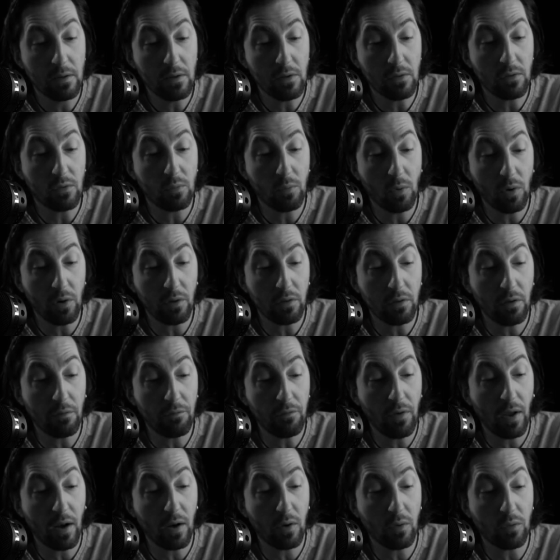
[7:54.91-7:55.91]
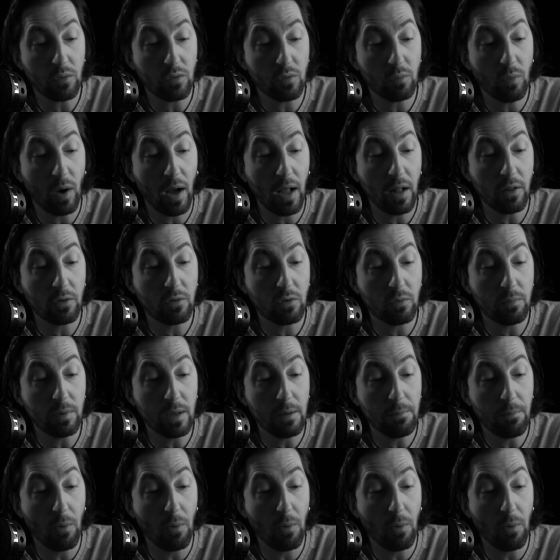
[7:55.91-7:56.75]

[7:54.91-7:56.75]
It's worth a fellow's while to be